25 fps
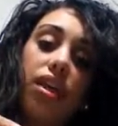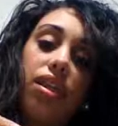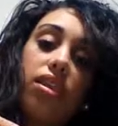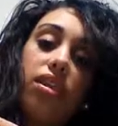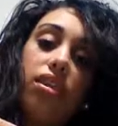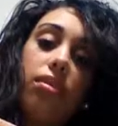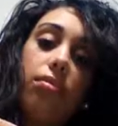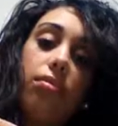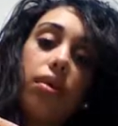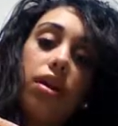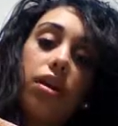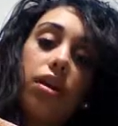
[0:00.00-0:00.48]

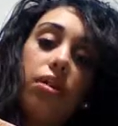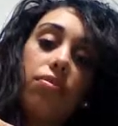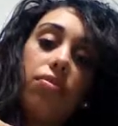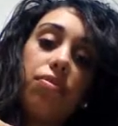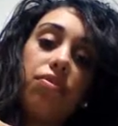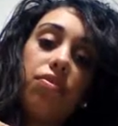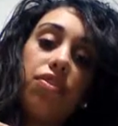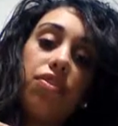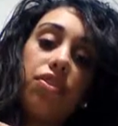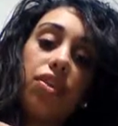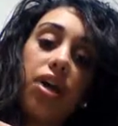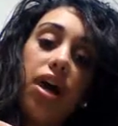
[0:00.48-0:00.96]
the bottom
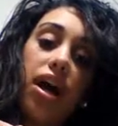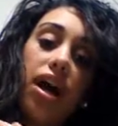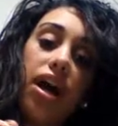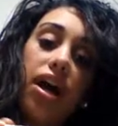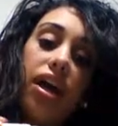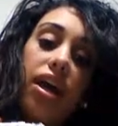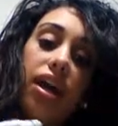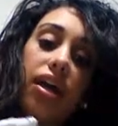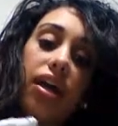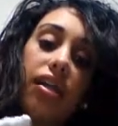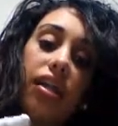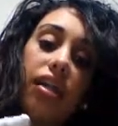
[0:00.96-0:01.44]
of your eye,
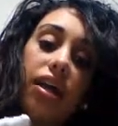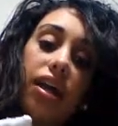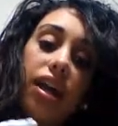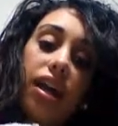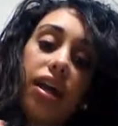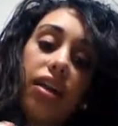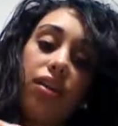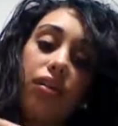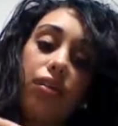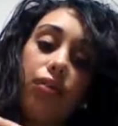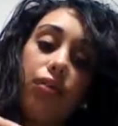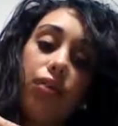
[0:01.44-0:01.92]
and they
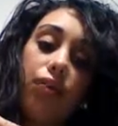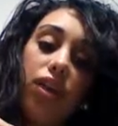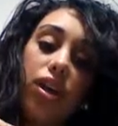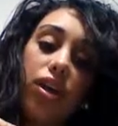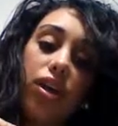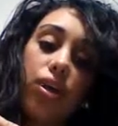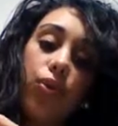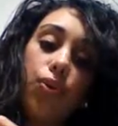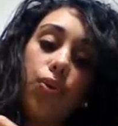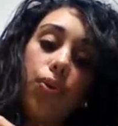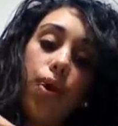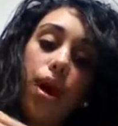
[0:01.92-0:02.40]
kind of
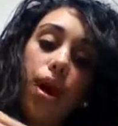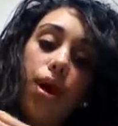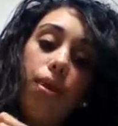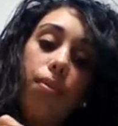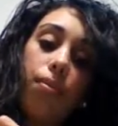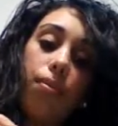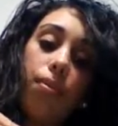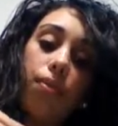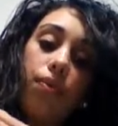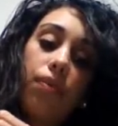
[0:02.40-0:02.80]
wake you up.